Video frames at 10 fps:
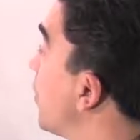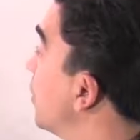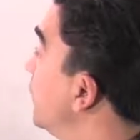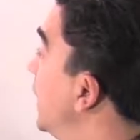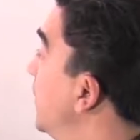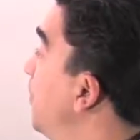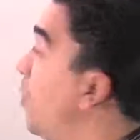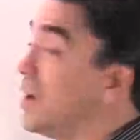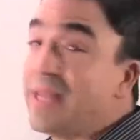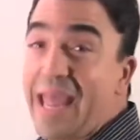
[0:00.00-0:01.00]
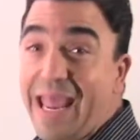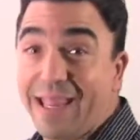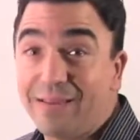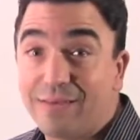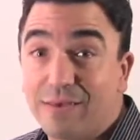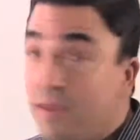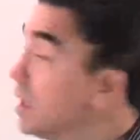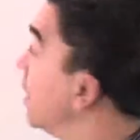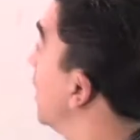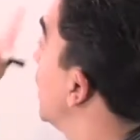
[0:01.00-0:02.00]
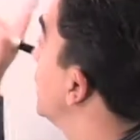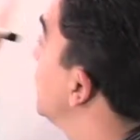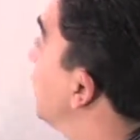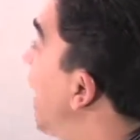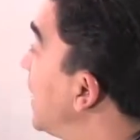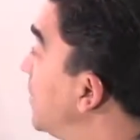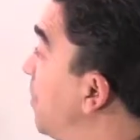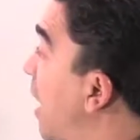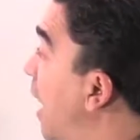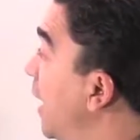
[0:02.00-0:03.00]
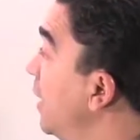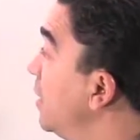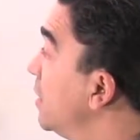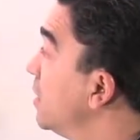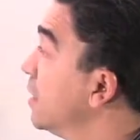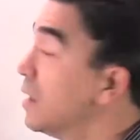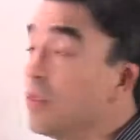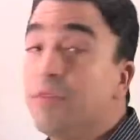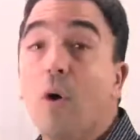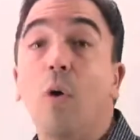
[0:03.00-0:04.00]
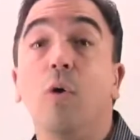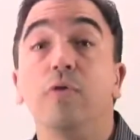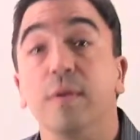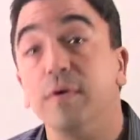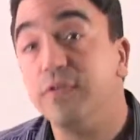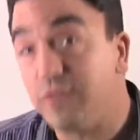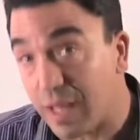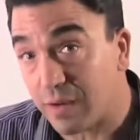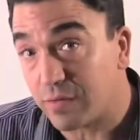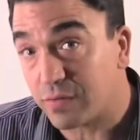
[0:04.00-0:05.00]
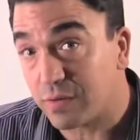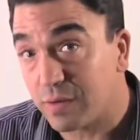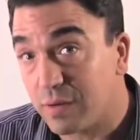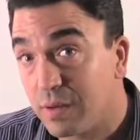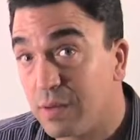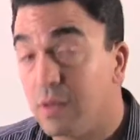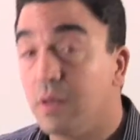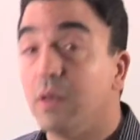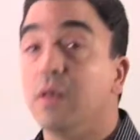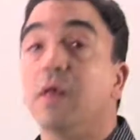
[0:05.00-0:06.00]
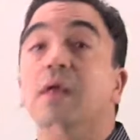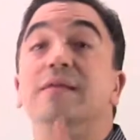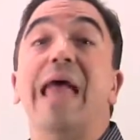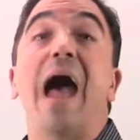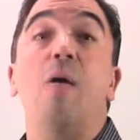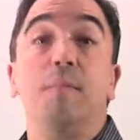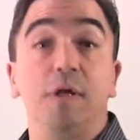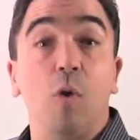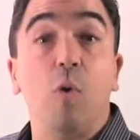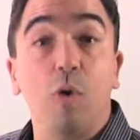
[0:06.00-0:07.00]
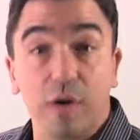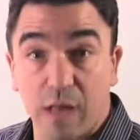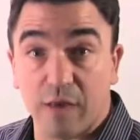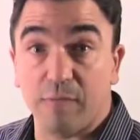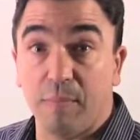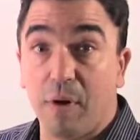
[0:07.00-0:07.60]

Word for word: 13.8 divided by the whole number 6. Now I'm going to organize my